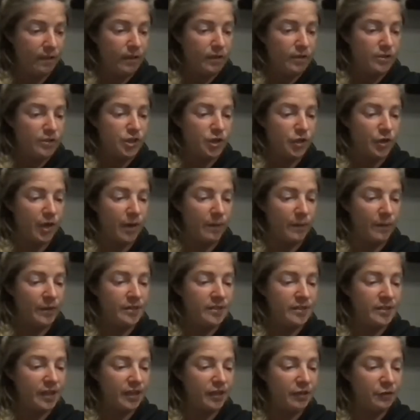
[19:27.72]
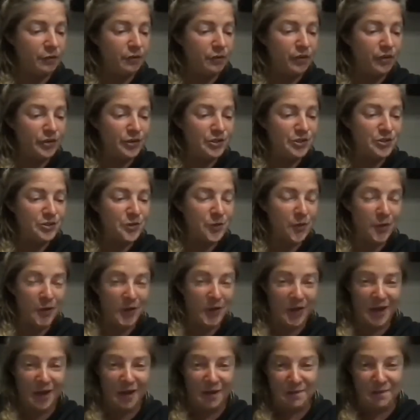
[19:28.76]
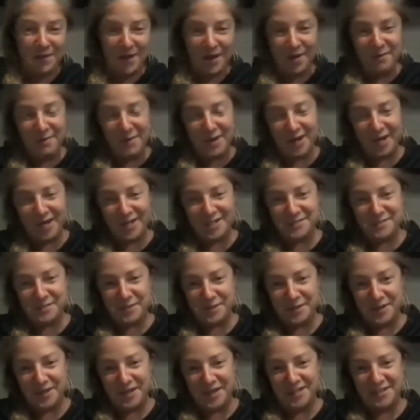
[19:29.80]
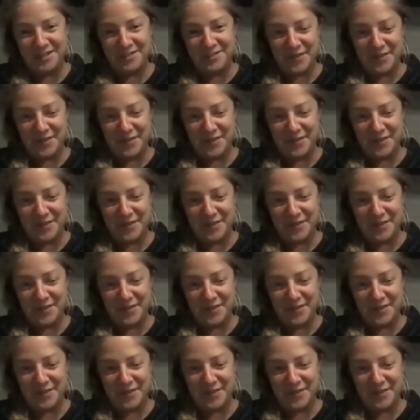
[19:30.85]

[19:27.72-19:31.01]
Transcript: So I'm going to tell you a little story about my experience